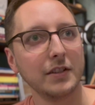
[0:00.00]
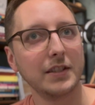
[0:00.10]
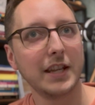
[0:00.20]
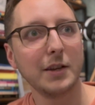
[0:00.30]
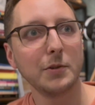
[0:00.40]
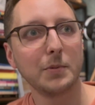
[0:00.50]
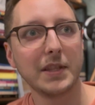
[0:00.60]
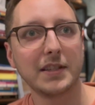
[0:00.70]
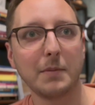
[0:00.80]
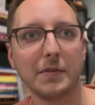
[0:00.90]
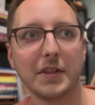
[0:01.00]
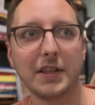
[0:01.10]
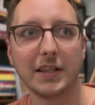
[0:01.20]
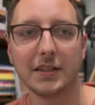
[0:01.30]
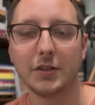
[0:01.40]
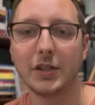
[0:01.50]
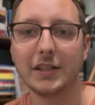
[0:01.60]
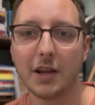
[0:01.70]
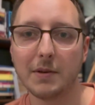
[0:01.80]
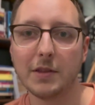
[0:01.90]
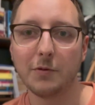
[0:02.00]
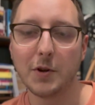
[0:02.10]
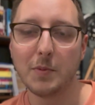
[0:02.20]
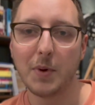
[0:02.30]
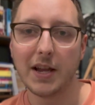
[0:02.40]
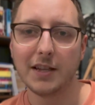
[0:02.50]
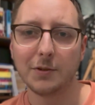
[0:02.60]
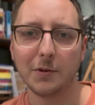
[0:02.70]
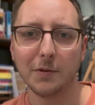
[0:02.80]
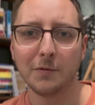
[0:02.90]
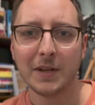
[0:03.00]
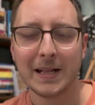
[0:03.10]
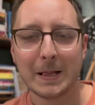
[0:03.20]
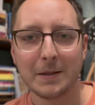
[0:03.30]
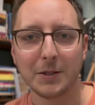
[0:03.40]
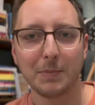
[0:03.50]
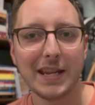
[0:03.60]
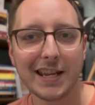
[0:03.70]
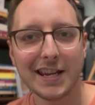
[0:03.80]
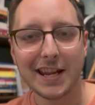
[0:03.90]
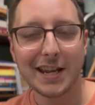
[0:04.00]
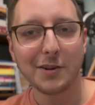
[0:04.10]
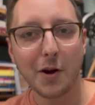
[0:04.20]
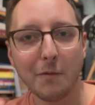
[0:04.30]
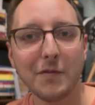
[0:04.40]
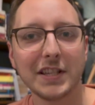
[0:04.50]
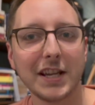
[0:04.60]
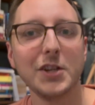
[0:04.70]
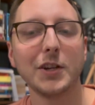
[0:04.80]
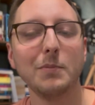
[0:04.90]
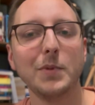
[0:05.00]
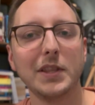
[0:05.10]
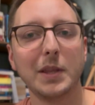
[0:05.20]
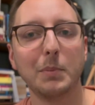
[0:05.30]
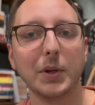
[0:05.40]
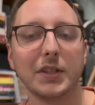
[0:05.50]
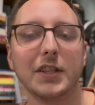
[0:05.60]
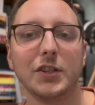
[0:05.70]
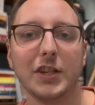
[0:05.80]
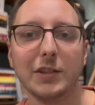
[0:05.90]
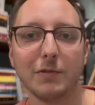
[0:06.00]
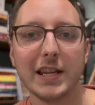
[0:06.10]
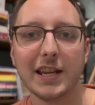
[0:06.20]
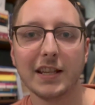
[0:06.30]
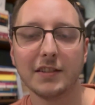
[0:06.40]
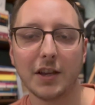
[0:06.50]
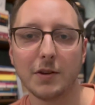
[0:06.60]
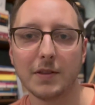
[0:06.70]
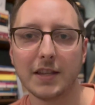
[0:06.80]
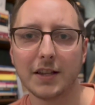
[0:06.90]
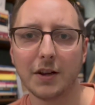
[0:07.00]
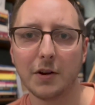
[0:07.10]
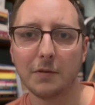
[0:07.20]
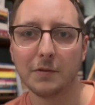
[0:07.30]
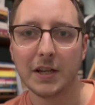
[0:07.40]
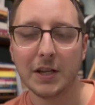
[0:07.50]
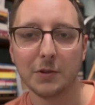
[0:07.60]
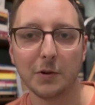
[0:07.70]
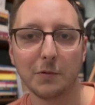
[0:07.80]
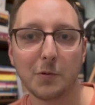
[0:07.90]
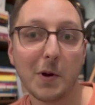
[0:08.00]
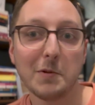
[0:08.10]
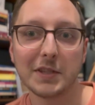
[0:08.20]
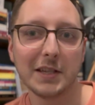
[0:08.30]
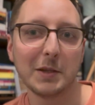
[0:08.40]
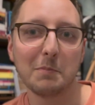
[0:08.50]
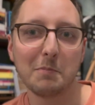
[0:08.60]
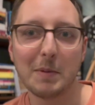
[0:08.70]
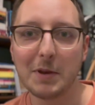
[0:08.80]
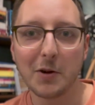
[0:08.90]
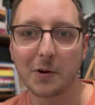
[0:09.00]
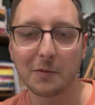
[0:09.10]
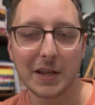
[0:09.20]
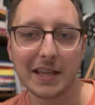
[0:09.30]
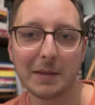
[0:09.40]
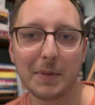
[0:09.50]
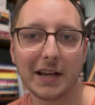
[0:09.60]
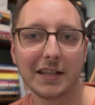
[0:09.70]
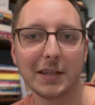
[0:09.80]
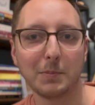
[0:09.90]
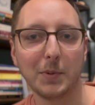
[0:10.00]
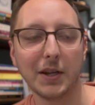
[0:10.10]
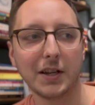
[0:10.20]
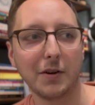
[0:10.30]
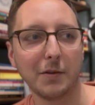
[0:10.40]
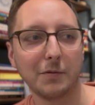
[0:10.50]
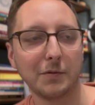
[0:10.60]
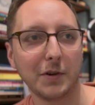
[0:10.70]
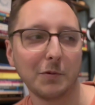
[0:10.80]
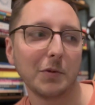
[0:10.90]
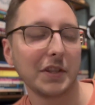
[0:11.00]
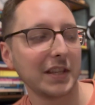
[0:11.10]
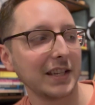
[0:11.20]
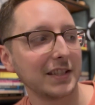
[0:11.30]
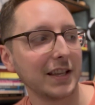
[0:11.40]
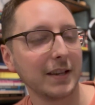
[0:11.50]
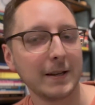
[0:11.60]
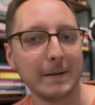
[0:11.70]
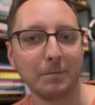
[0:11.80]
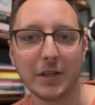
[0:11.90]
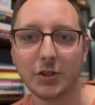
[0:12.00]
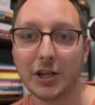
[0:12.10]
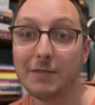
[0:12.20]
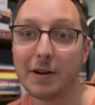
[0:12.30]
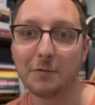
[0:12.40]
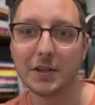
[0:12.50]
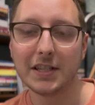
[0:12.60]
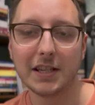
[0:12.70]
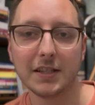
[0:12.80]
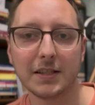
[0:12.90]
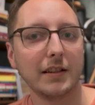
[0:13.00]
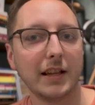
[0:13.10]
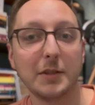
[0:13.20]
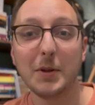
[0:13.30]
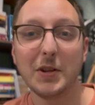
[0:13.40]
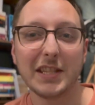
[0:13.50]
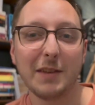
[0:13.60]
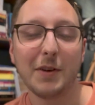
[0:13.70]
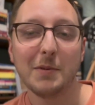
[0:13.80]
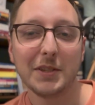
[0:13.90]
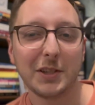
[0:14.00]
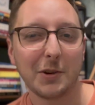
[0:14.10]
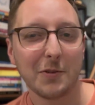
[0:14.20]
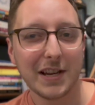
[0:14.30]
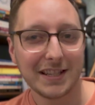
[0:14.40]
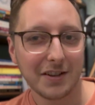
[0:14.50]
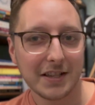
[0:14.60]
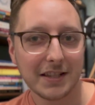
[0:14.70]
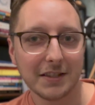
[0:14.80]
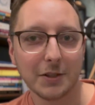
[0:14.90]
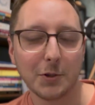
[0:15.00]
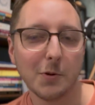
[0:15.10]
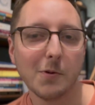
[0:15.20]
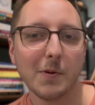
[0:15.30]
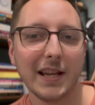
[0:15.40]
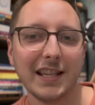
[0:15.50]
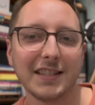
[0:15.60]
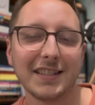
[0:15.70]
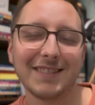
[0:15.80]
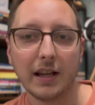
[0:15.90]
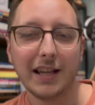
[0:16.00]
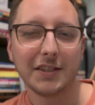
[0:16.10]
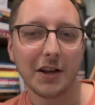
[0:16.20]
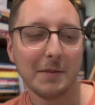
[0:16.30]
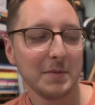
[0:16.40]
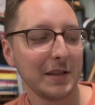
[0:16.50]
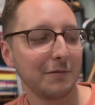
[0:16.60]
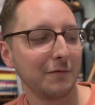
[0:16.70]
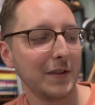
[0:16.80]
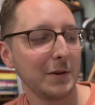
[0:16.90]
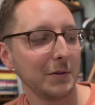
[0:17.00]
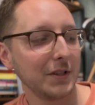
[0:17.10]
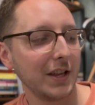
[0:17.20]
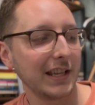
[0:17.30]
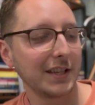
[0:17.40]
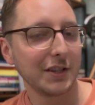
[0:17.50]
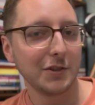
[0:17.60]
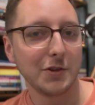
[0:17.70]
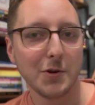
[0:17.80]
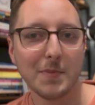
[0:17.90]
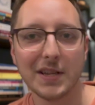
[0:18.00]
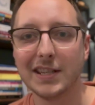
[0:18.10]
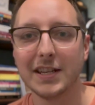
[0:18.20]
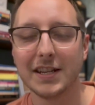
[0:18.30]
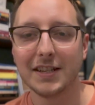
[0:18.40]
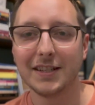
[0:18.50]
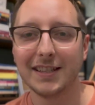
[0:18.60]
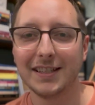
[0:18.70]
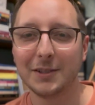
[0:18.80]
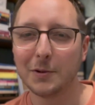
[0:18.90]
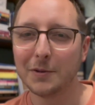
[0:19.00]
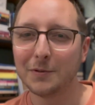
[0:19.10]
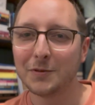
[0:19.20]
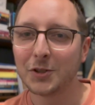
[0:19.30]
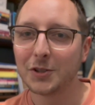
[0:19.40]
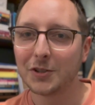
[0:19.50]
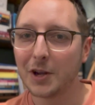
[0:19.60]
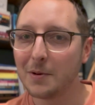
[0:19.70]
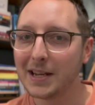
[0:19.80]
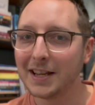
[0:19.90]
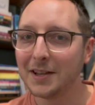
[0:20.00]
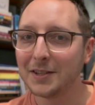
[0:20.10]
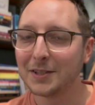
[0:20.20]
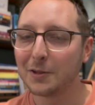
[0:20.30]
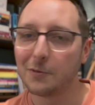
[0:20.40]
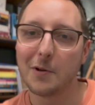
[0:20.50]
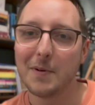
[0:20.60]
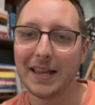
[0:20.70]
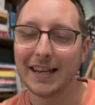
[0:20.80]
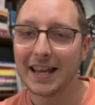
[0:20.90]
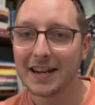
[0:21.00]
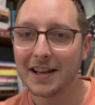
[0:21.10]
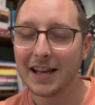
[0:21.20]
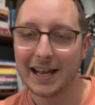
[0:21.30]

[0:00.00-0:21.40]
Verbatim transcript: deals with some of the things that she's going through by sort of speaking in conversation with the books that she's reading. So there's a lot of sort of quotes. There's a bibliography at the back of this book of of all the things that that she references. And to be honest, if I was to criticize this at all, it's at times it feels like Neuman is sort of showing us through Elena